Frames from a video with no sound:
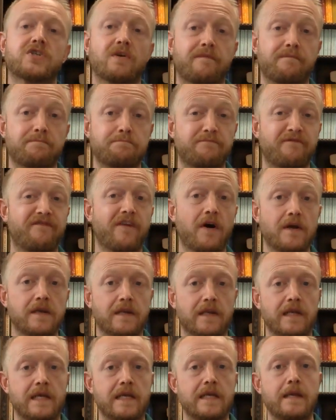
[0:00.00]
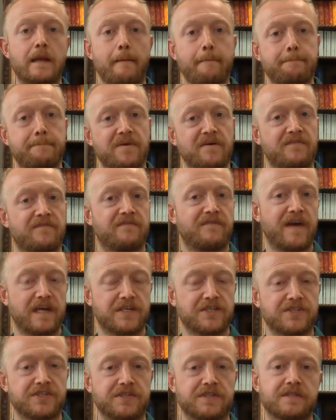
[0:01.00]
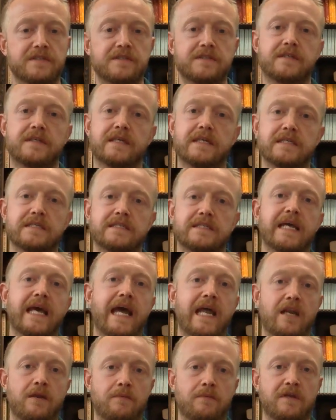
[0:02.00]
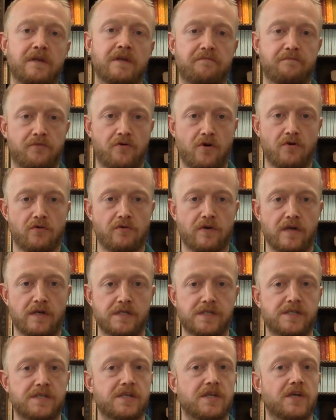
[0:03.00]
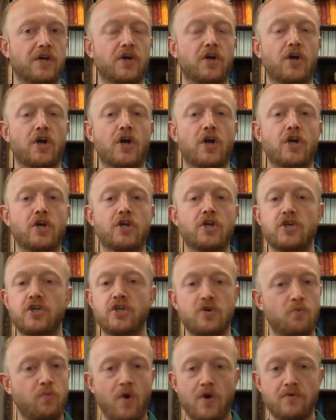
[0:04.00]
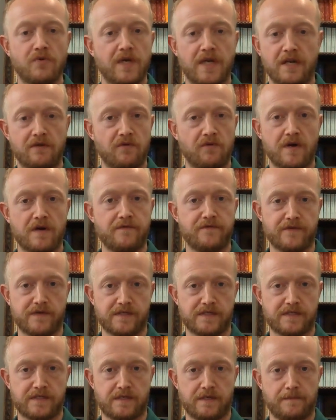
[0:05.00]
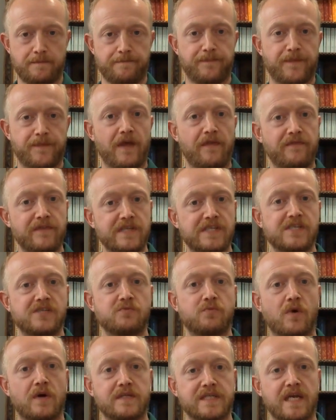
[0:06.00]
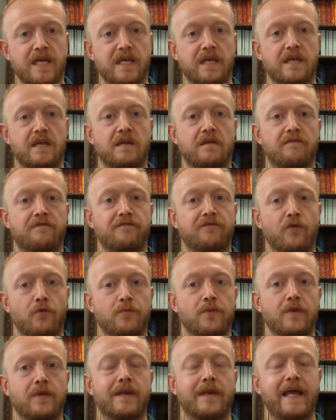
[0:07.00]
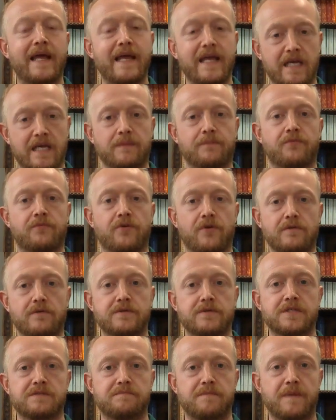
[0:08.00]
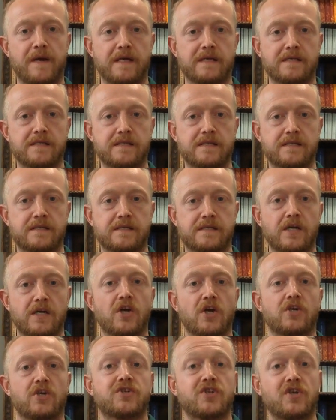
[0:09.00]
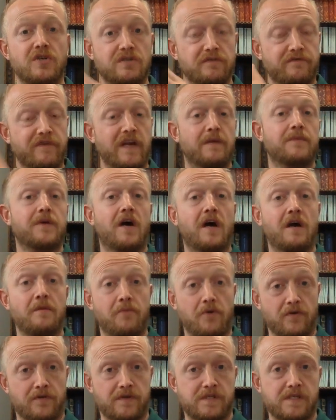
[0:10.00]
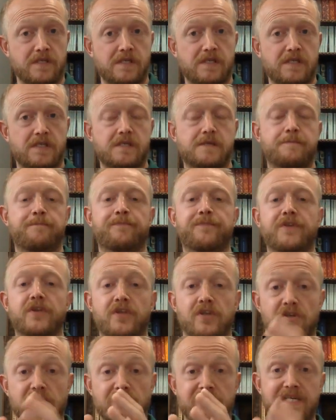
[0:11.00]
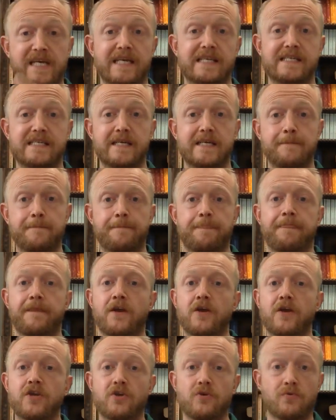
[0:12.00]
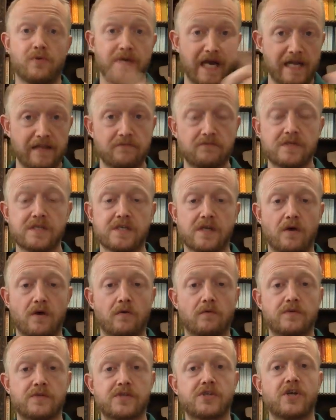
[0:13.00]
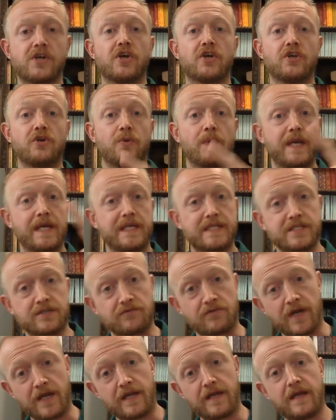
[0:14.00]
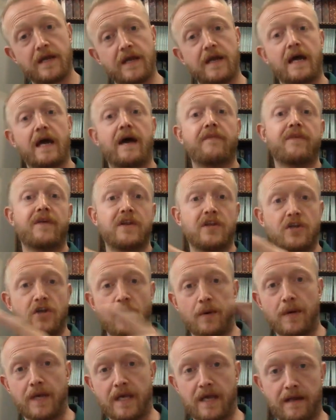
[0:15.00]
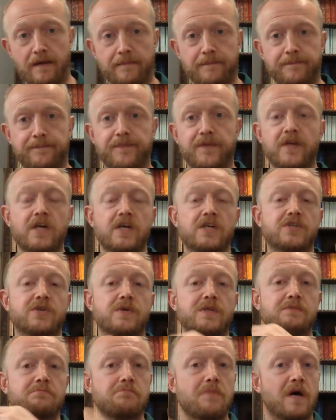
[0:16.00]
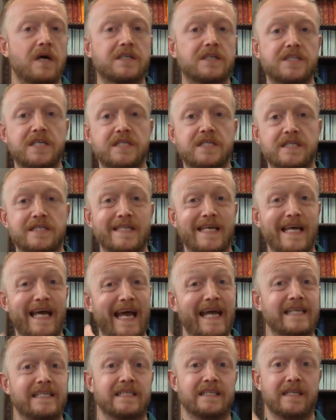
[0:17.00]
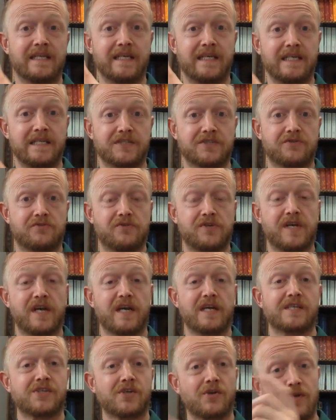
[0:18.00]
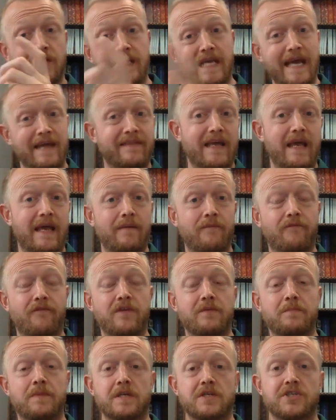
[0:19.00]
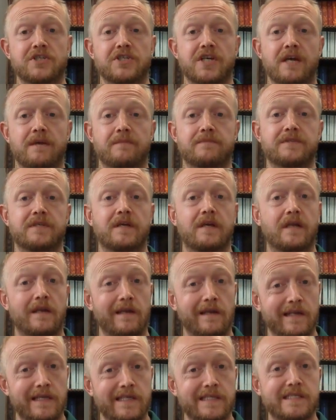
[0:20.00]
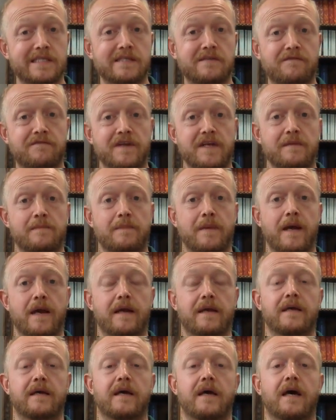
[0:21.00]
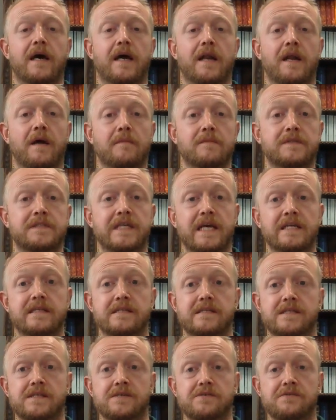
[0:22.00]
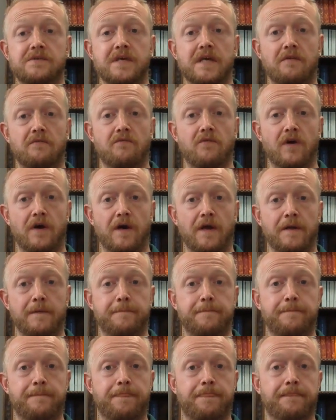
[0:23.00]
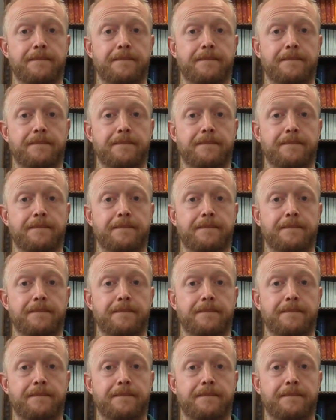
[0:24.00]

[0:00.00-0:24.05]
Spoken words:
So finally, perfection is the enemy of progress. You won't get it right first time, and this is why taking a formulaic approach is best. So you develop the hypothesis, you test it, you gather results, you iterate, and then you go again. So it's much easier to edit than it is create. So get the MVP shipped, listen to feedback, and update until you get it right.